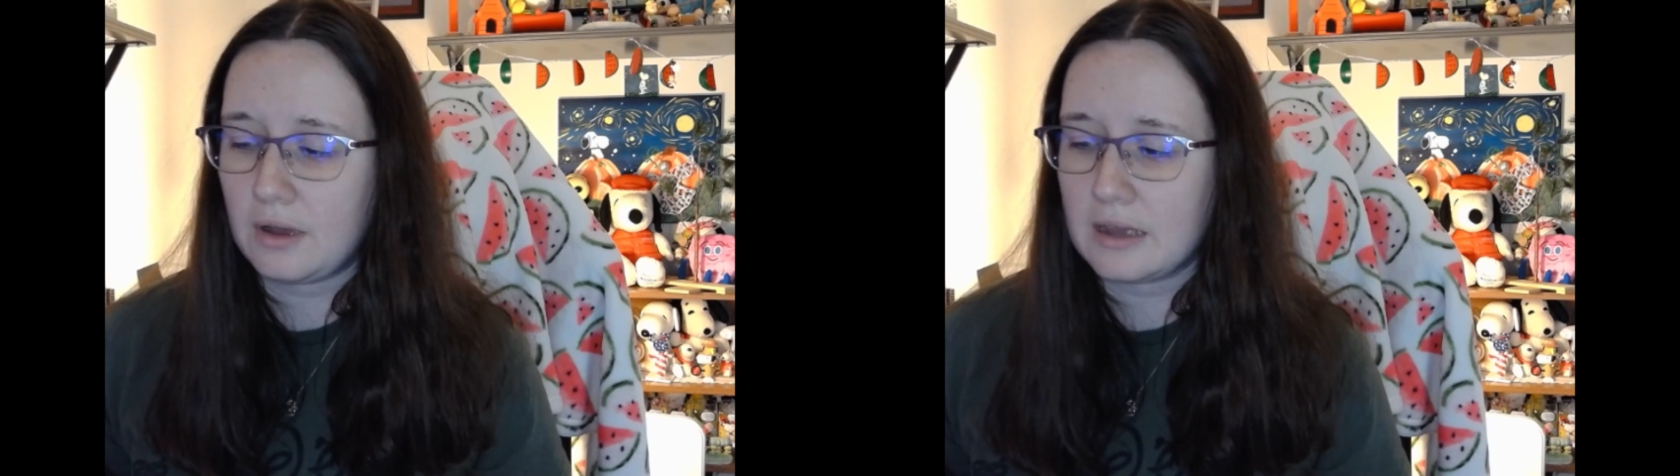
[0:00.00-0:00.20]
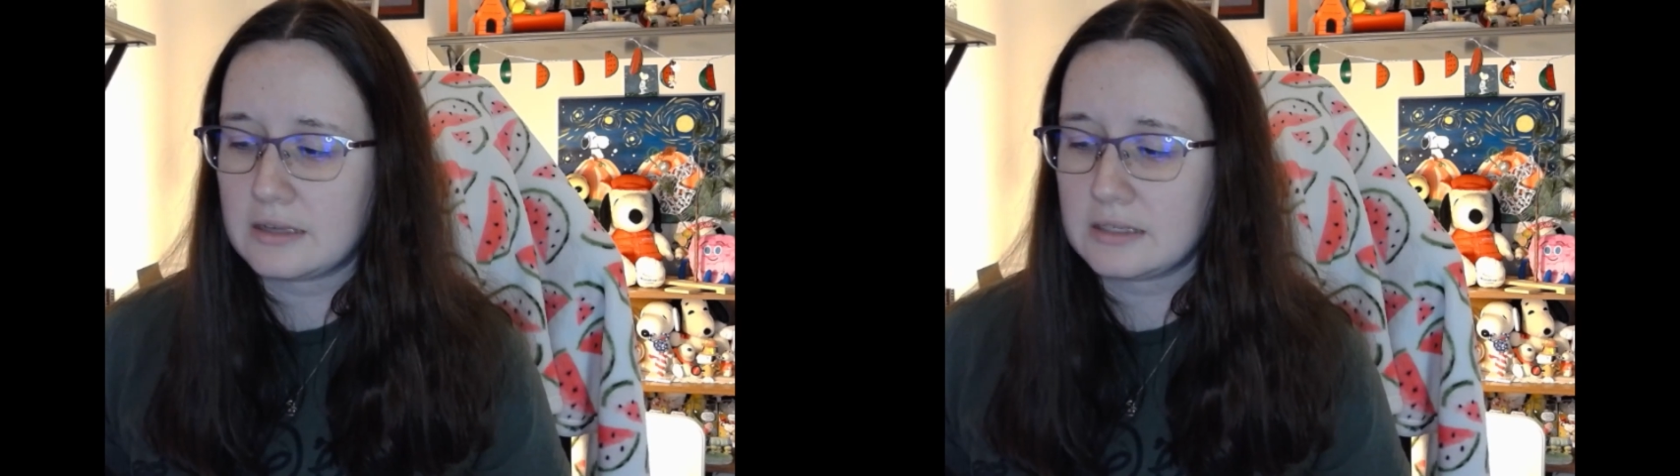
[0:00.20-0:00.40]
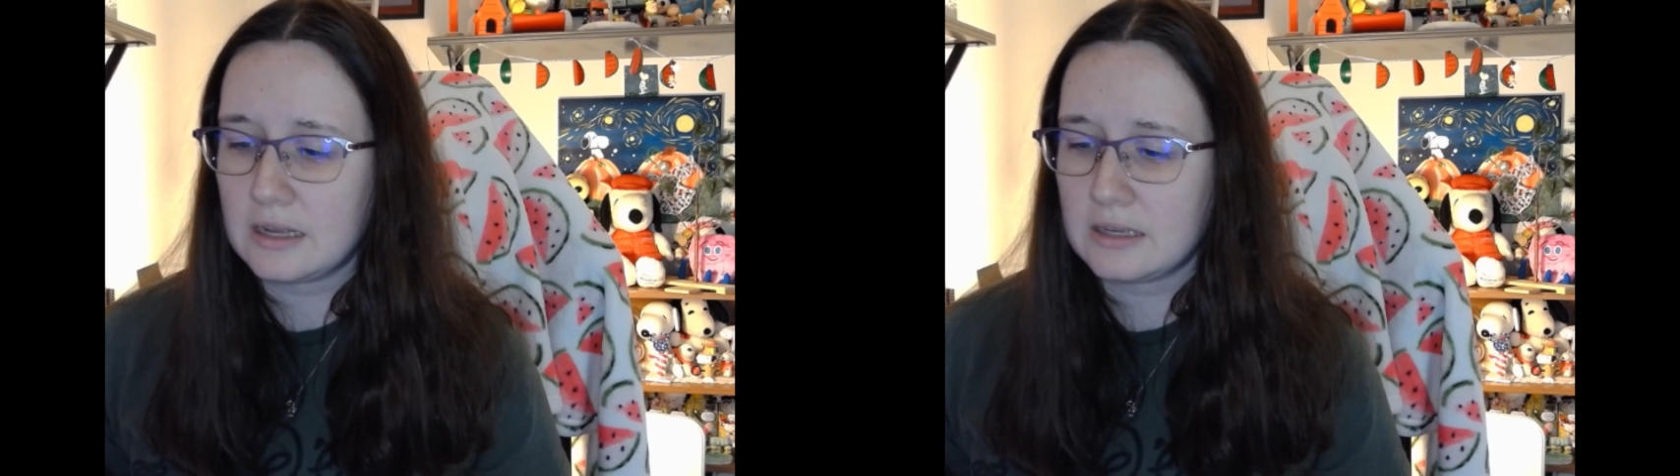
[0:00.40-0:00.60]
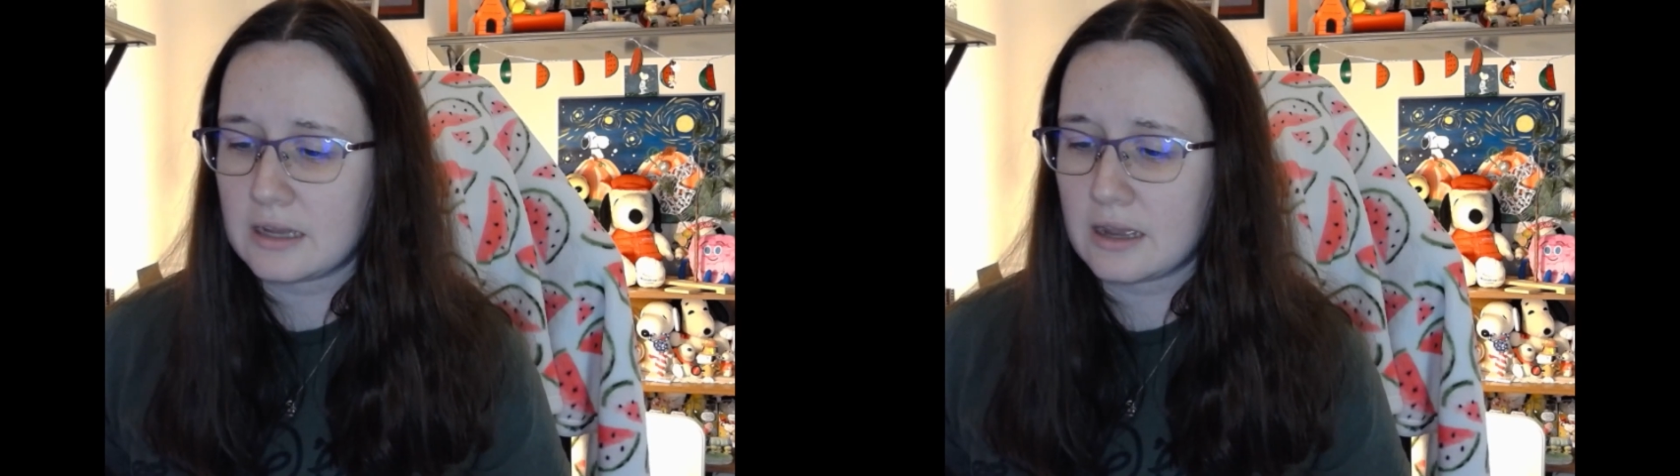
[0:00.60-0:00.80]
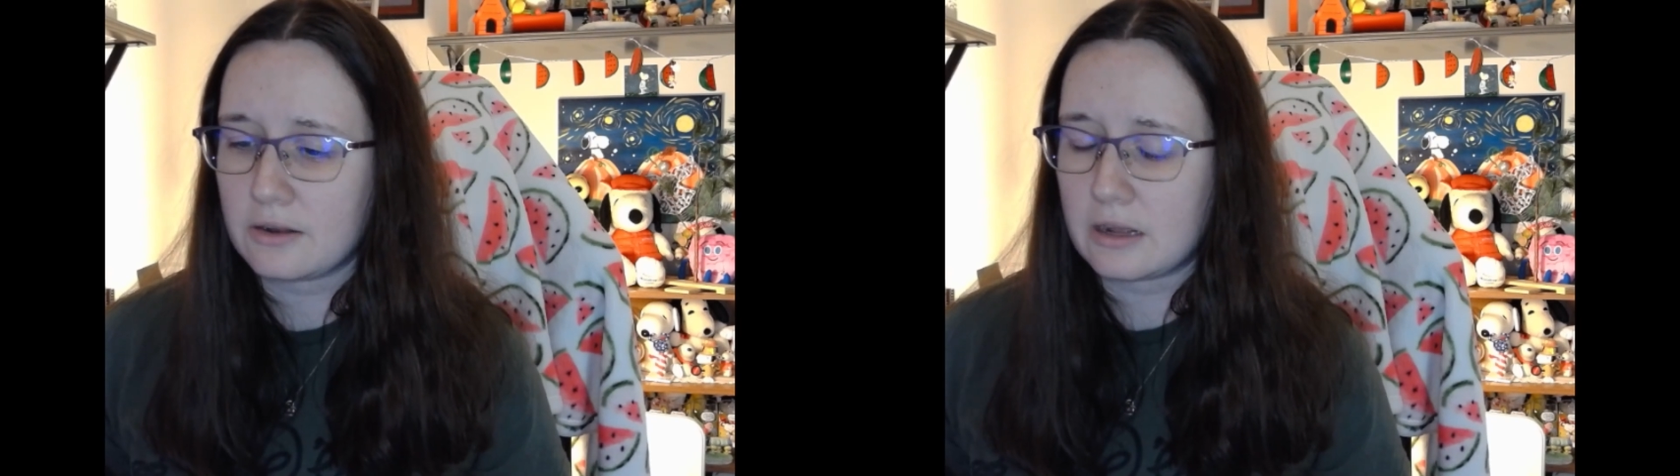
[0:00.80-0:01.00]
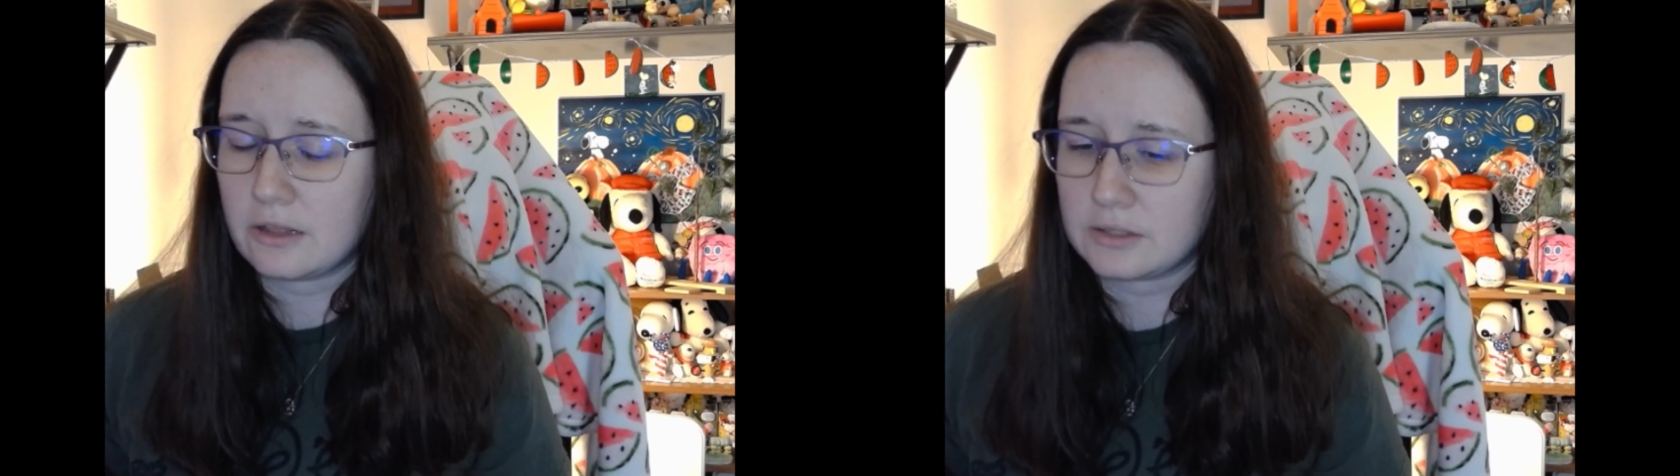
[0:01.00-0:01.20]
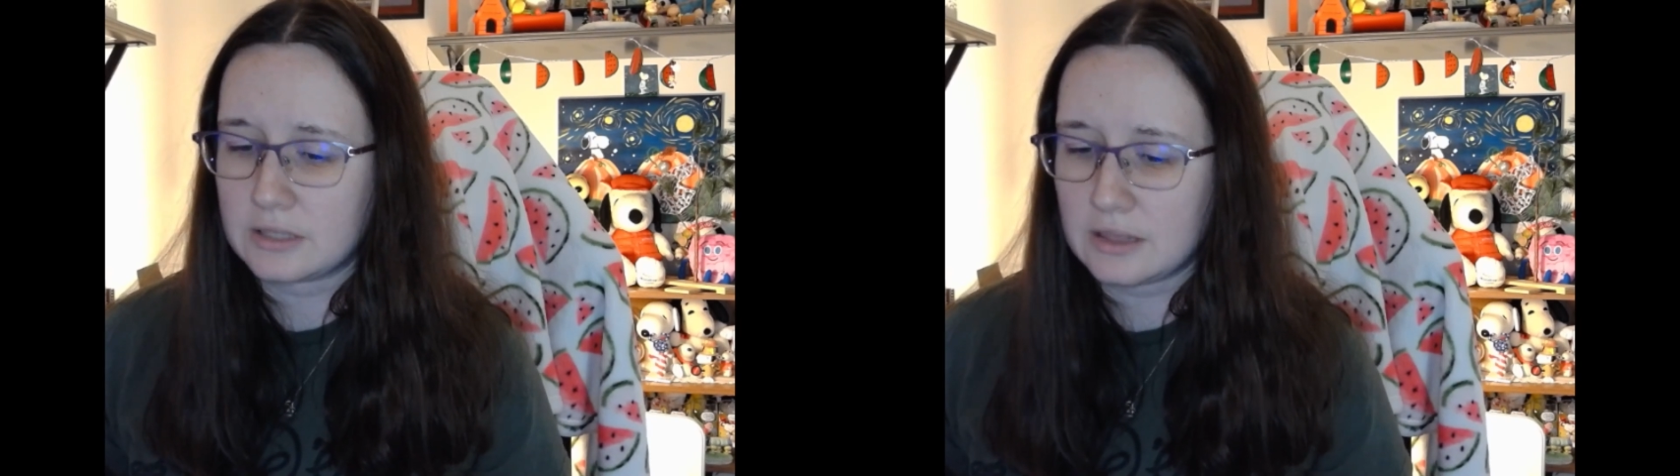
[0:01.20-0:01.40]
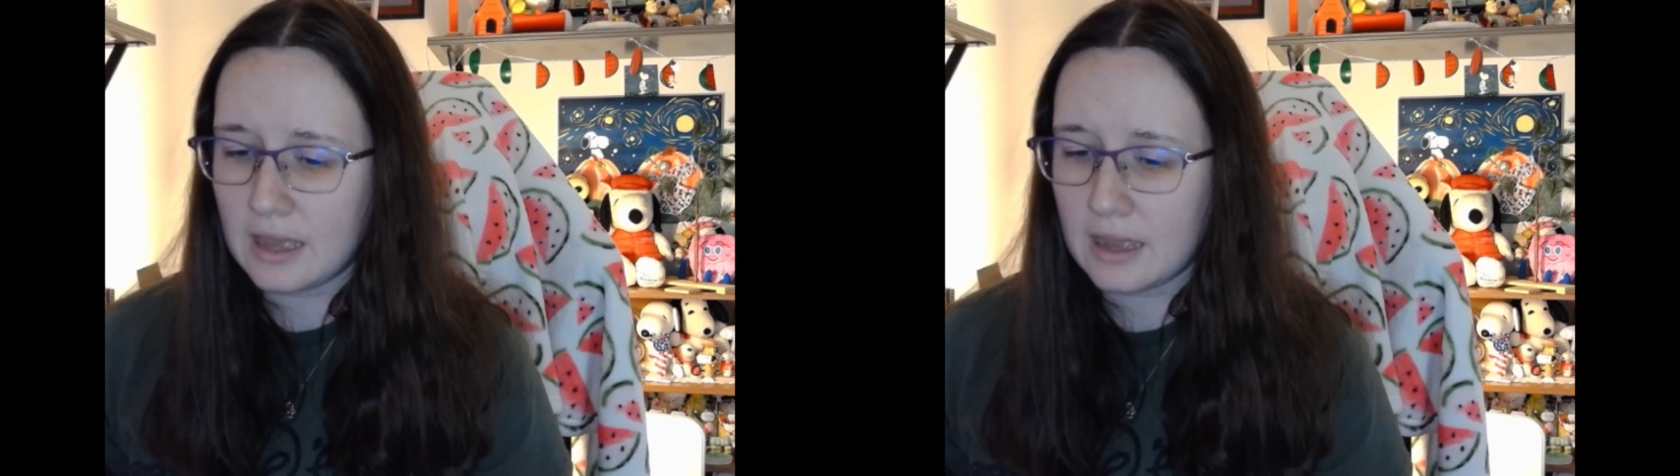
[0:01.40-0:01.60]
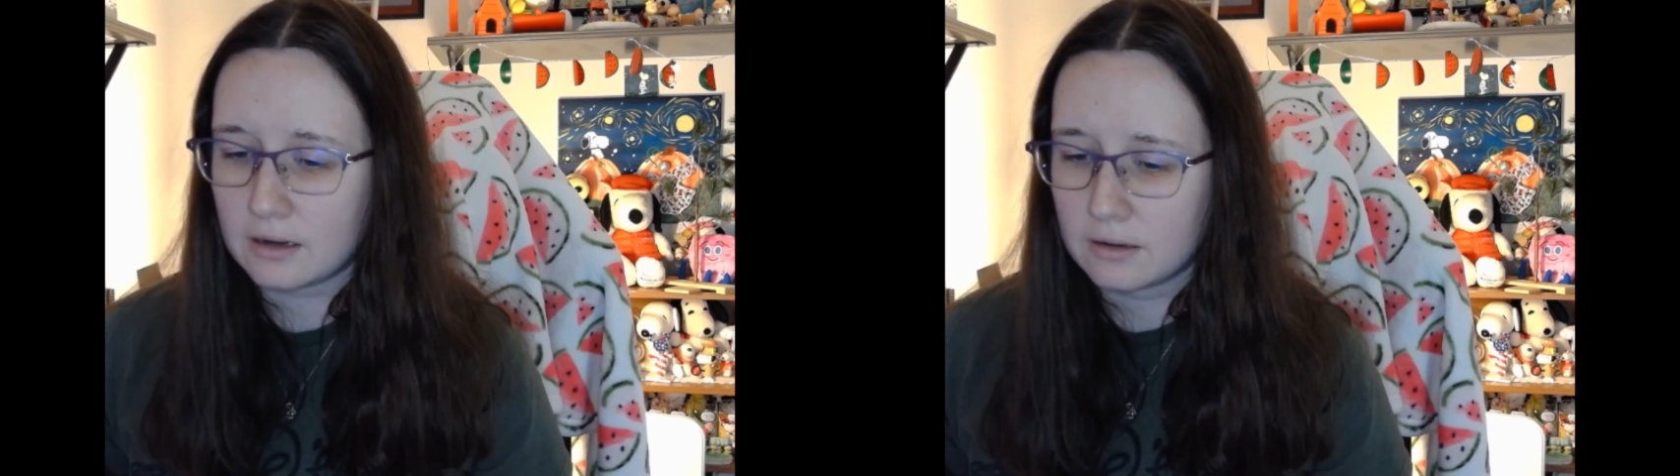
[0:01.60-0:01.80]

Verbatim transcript: I sat down, I looked at that,